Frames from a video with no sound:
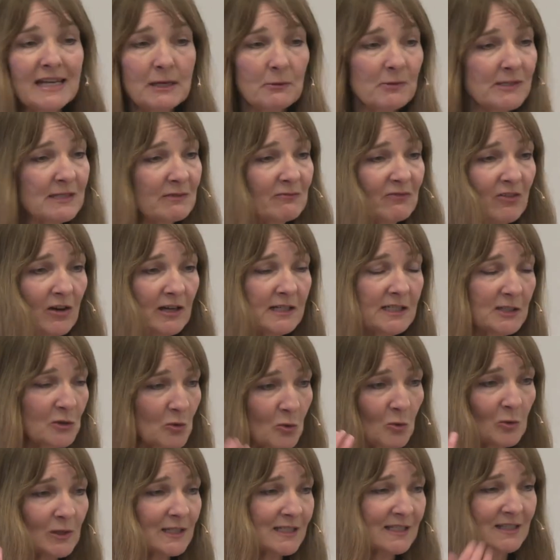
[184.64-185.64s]
was inviting
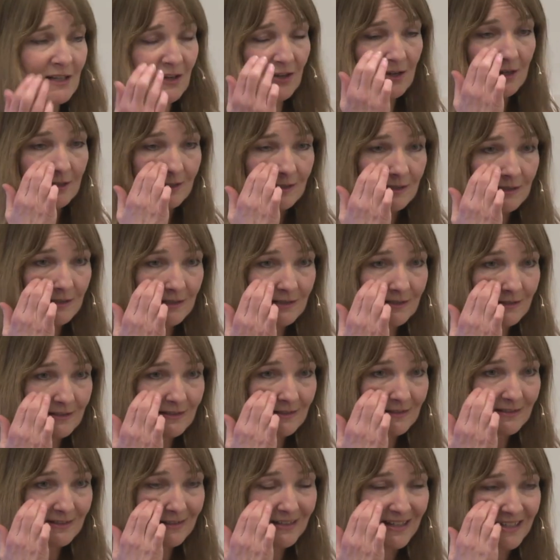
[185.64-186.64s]
all his clients to,
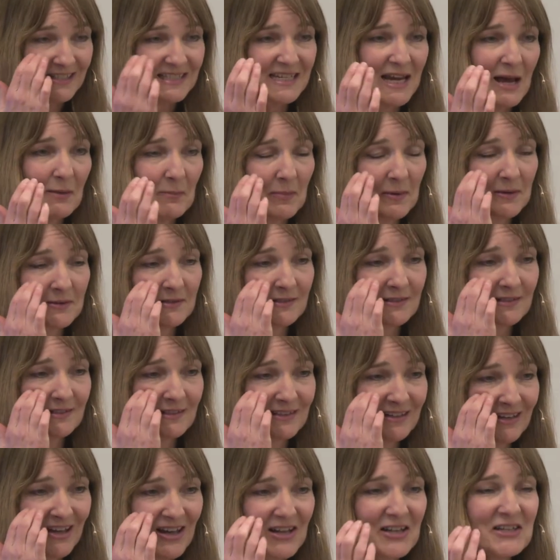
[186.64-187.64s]
you know, tap
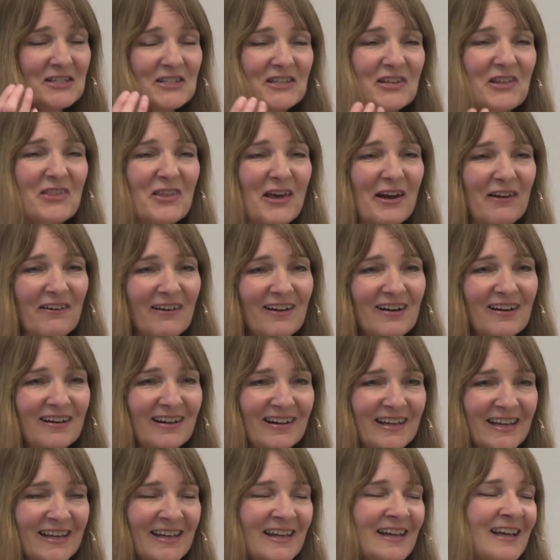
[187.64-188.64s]
under their
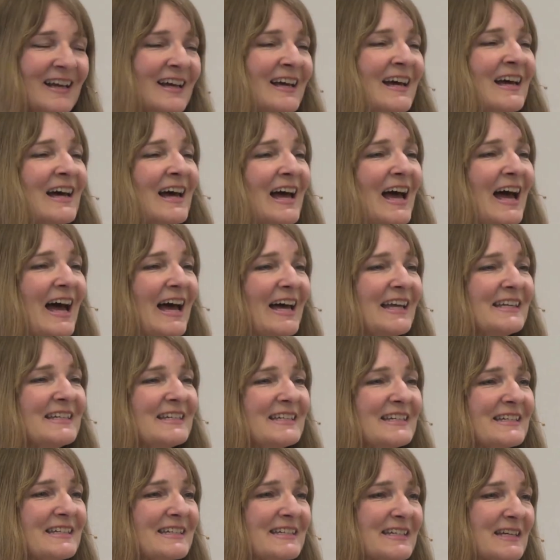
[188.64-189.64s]
eye,
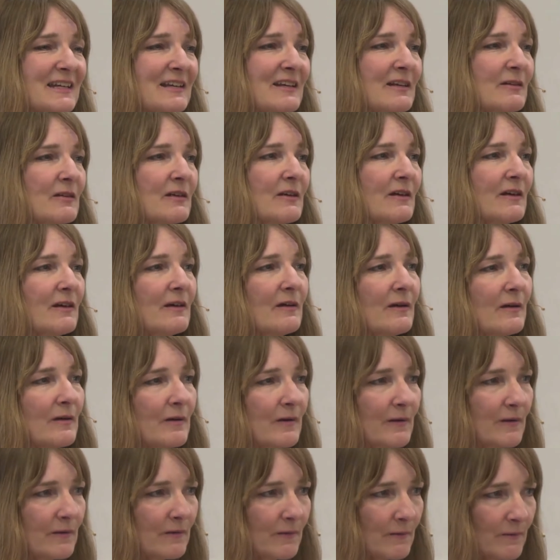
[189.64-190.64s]
and
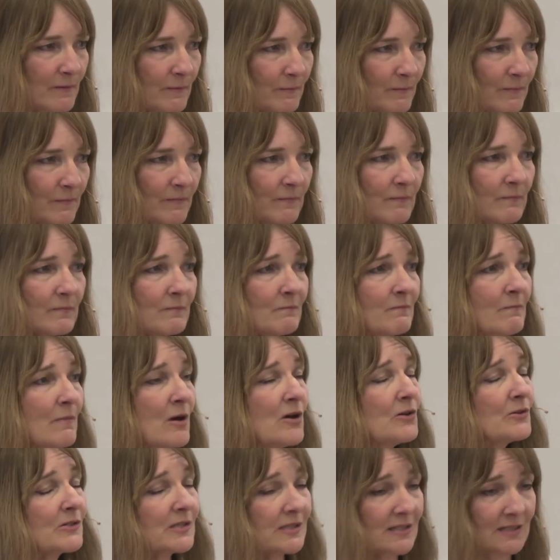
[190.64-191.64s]

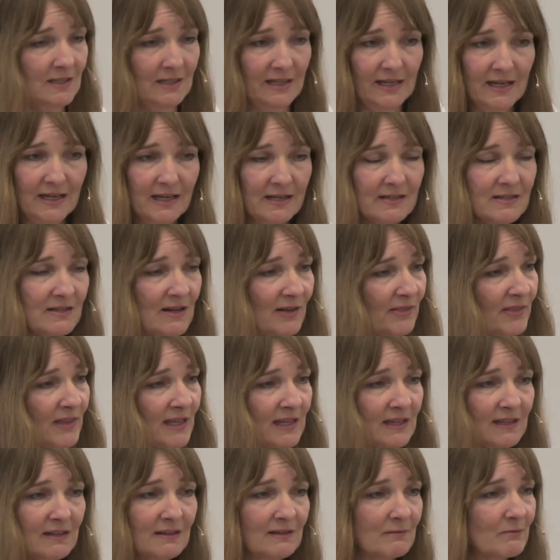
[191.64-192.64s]
mostly
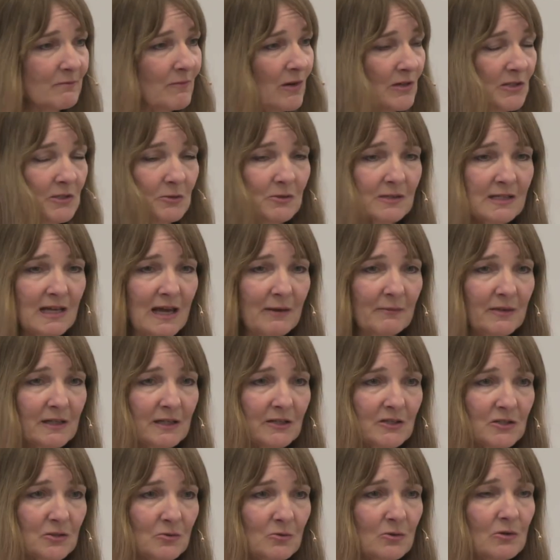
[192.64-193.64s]
nothing much was happening
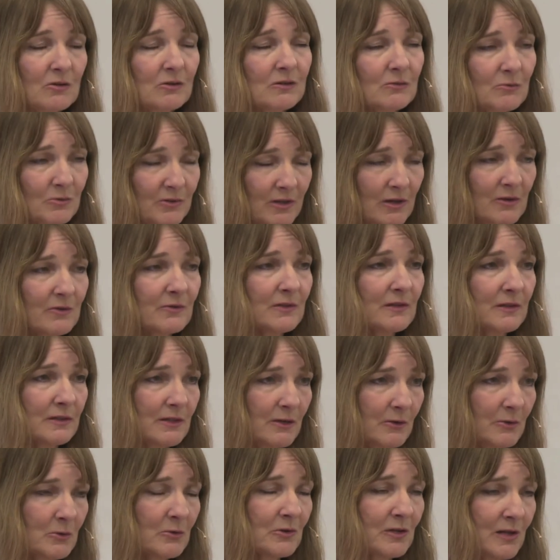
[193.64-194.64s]
at all. Although, you
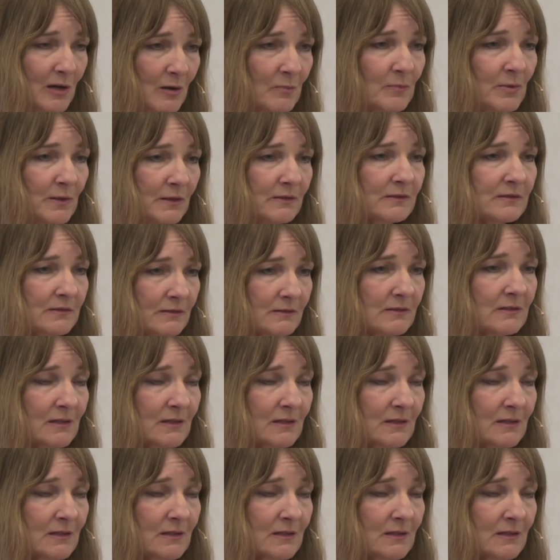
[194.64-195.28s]
know, there were a